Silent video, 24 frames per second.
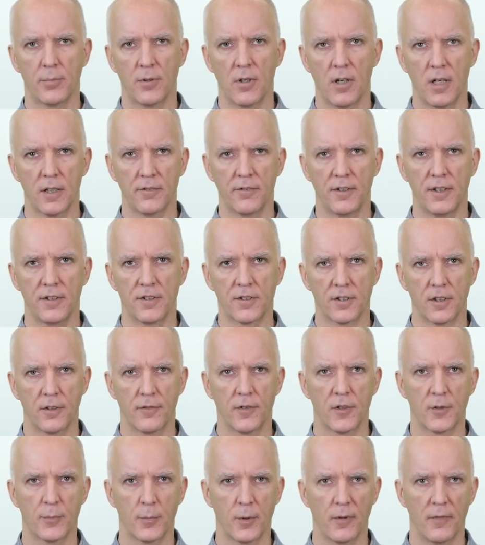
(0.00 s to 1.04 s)
proctoring
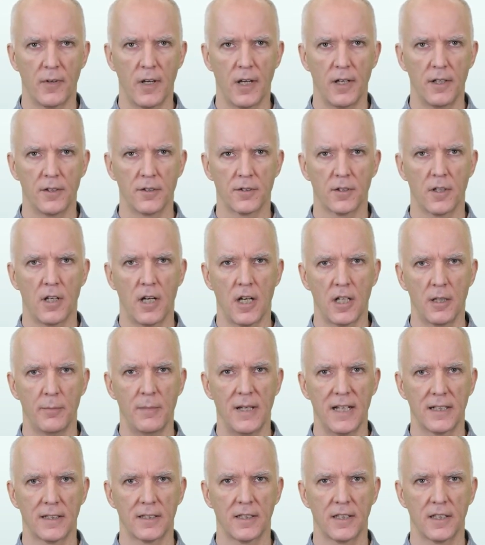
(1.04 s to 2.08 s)
service providers
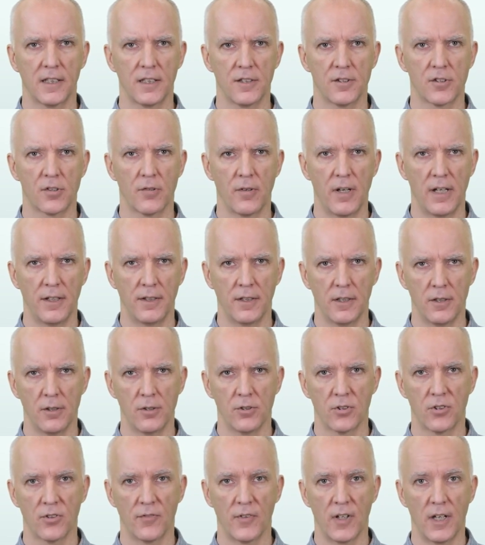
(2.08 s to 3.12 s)
automatically constrain the
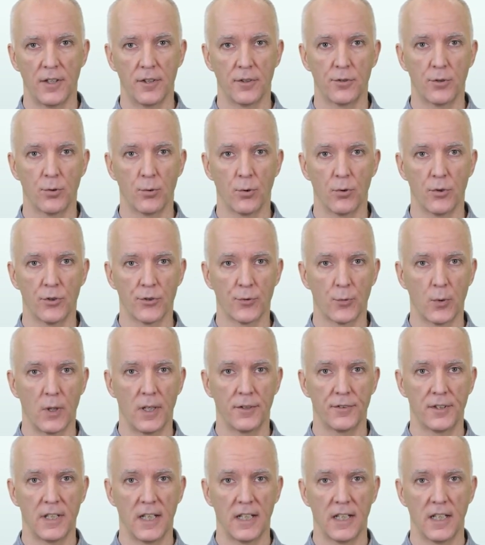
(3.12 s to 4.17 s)
use of other tools
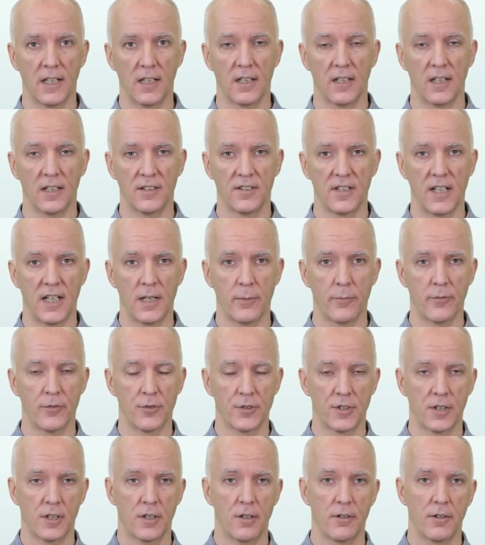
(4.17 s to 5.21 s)
while taking an exam for
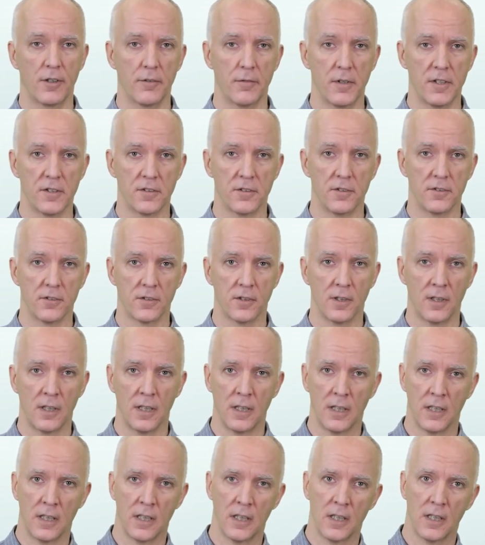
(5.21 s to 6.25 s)
security reasons,
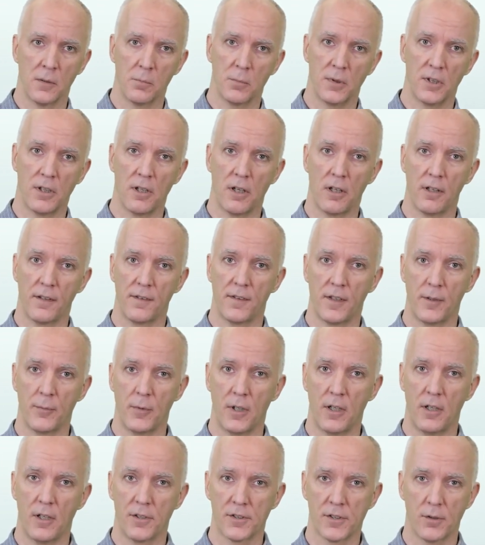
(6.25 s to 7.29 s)
but all of them
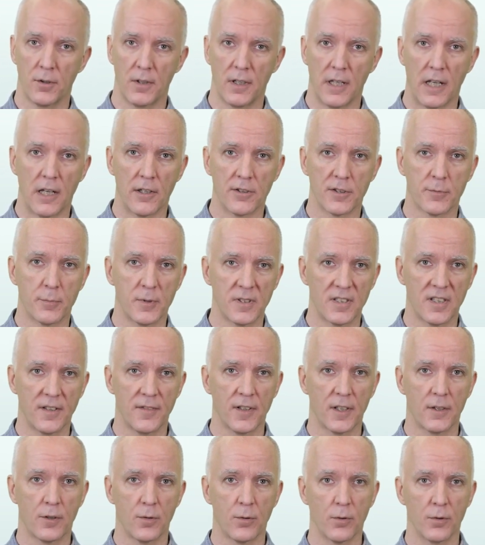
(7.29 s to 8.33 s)
also allow
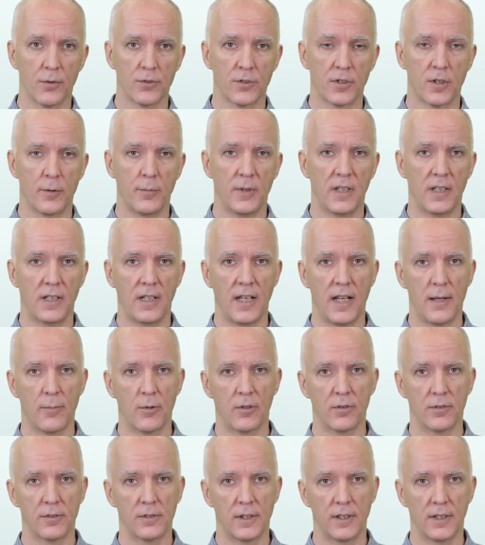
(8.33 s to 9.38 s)
specific tools to be
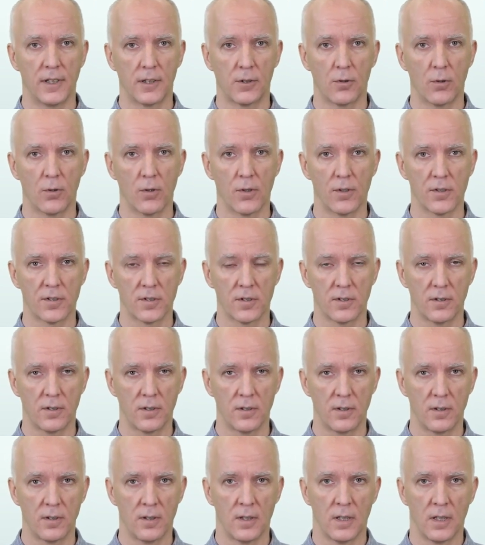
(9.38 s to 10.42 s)
enabled in the course
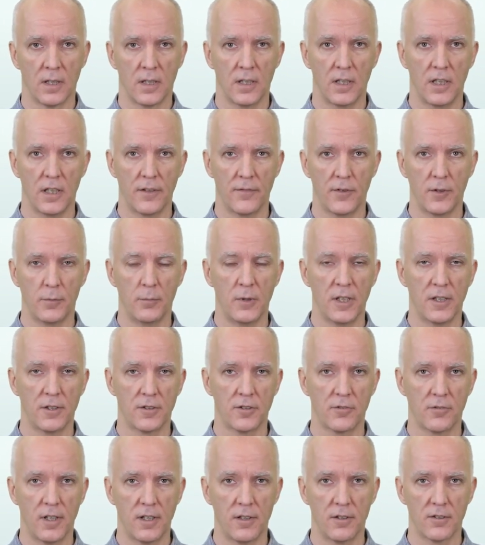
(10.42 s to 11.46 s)
if
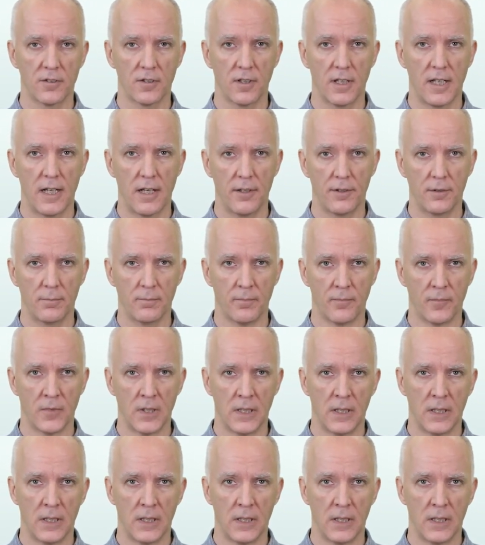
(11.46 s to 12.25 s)
administrators allow them.